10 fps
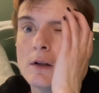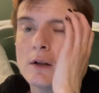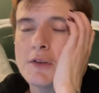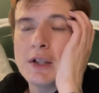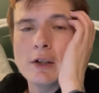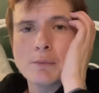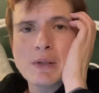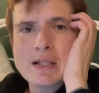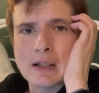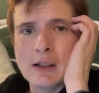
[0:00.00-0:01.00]
I think I'd
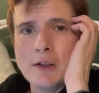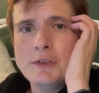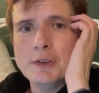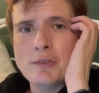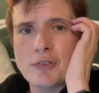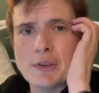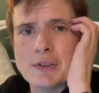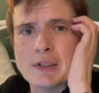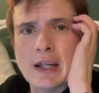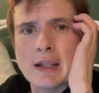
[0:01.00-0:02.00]
been to London for the
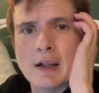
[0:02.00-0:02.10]
day.